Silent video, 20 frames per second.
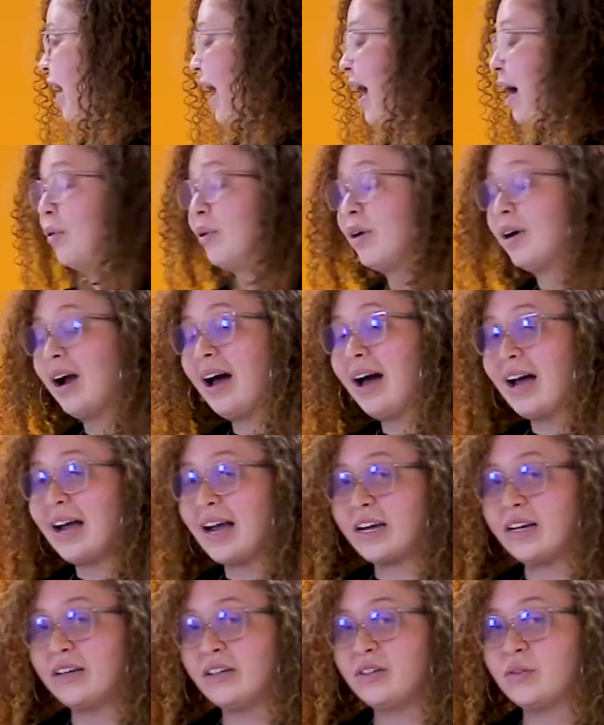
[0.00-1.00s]
our
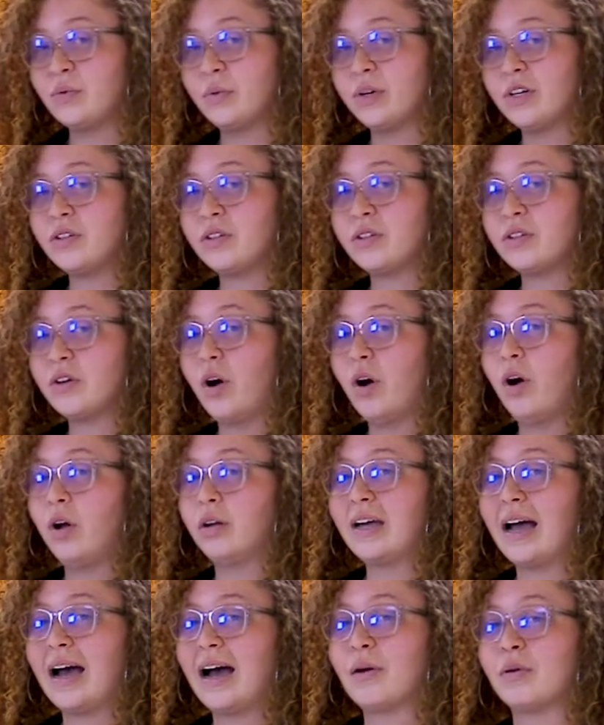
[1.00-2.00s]
ice, which is
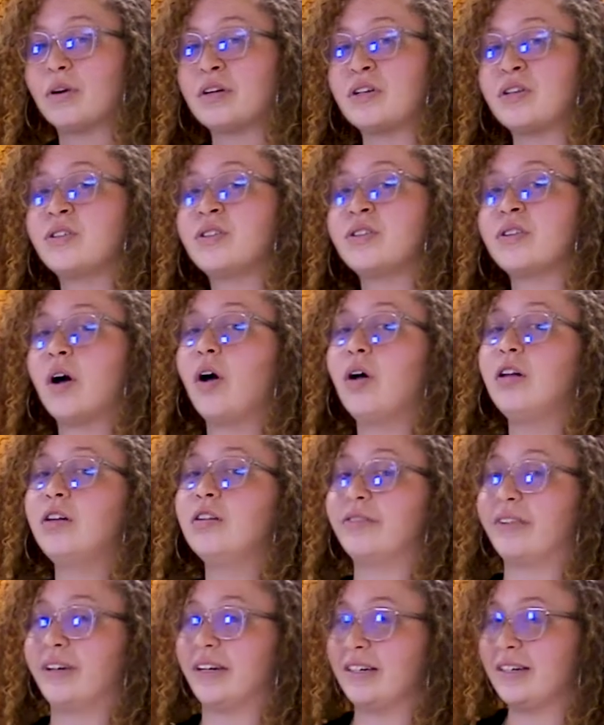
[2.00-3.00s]
called our
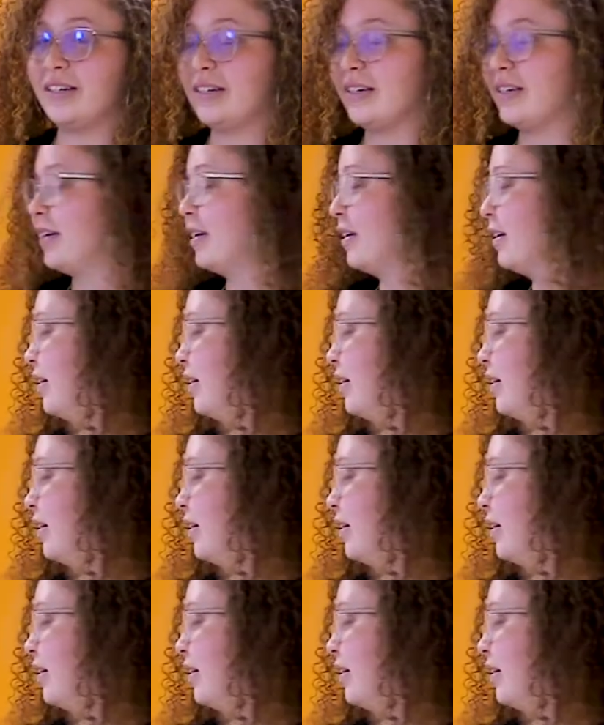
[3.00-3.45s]
solvent,